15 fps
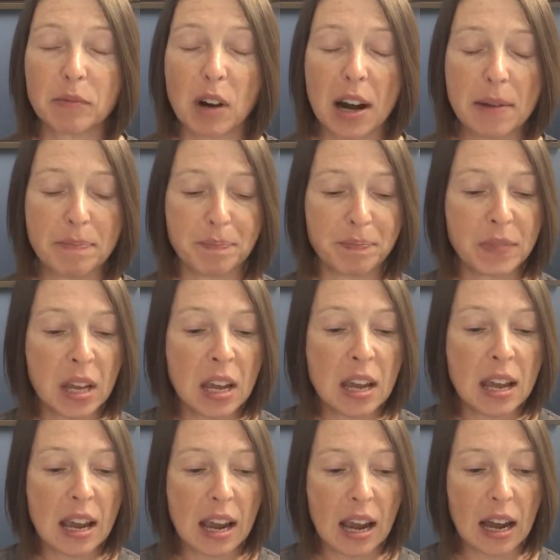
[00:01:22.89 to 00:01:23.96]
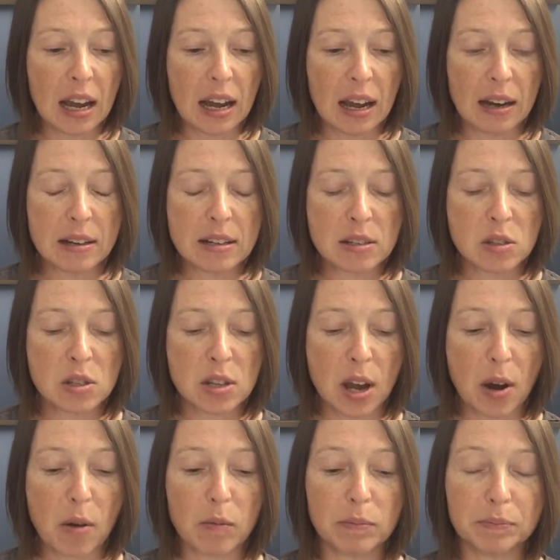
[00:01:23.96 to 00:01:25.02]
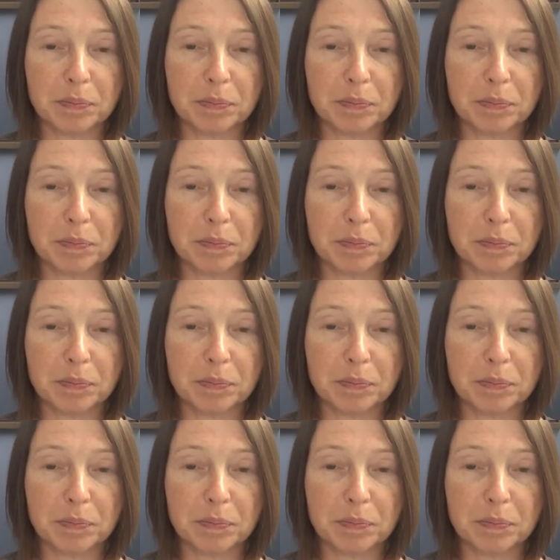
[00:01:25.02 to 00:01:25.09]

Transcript: right? So